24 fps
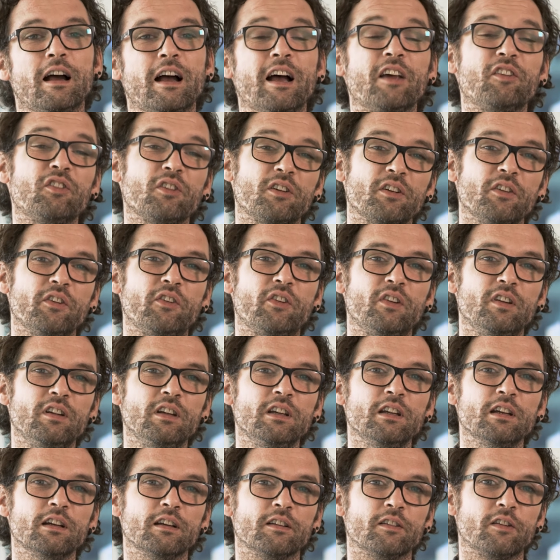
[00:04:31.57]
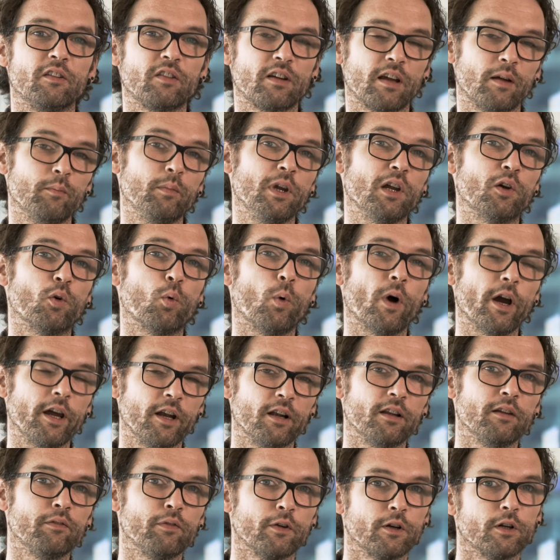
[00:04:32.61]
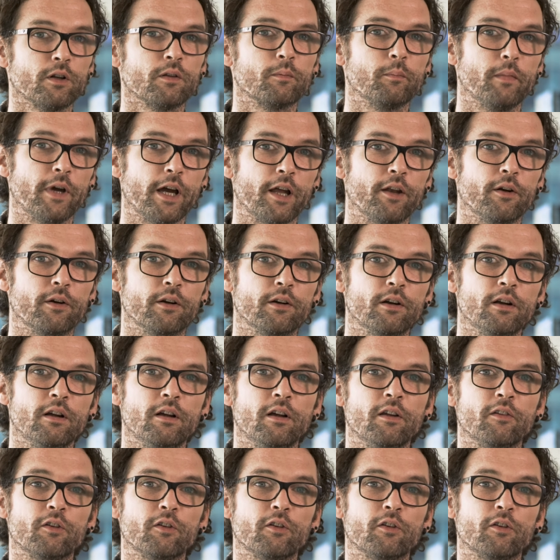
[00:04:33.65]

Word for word: As you can see, this can be quite a difficult matter.